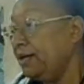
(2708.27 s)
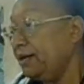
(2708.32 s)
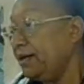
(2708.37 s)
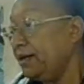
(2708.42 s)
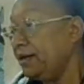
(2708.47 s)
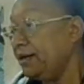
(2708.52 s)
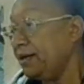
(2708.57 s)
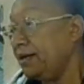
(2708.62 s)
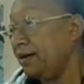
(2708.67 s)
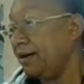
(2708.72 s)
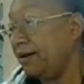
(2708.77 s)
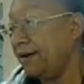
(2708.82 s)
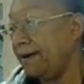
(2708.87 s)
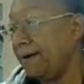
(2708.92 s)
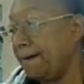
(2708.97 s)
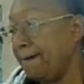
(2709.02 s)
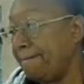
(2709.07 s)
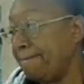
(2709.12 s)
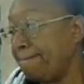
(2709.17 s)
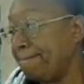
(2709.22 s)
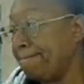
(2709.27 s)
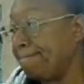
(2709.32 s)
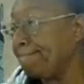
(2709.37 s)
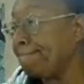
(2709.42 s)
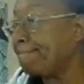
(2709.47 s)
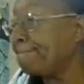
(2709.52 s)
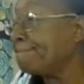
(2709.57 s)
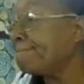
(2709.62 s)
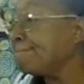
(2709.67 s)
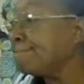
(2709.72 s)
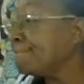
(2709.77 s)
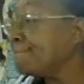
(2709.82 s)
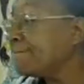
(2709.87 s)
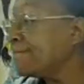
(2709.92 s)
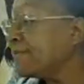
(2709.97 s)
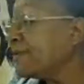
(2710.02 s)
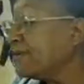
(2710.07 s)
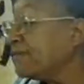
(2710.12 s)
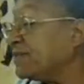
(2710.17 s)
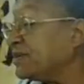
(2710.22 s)
Let
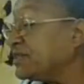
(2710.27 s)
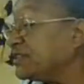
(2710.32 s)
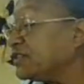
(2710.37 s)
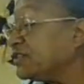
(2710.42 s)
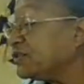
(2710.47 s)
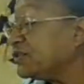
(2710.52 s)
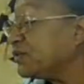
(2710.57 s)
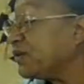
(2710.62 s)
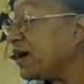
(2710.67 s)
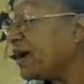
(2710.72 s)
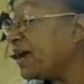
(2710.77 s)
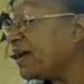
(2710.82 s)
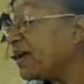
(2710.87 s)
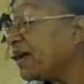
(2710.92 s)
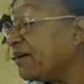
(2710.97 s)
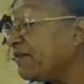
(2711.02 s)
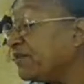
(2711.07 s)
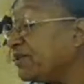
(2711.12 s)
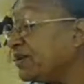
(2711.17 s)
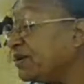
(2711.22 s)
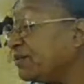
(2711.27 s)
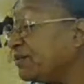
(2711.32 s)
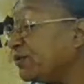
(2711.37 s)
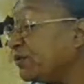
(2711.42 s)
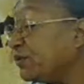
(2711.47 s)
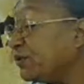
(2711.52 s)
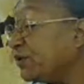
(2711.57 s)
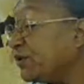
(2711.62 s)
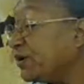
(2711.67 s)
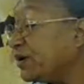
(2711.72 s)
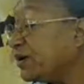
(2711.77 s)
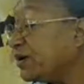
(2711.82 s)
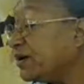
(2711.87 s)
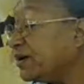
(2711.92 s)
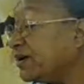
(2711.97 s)
me see, do I have any more?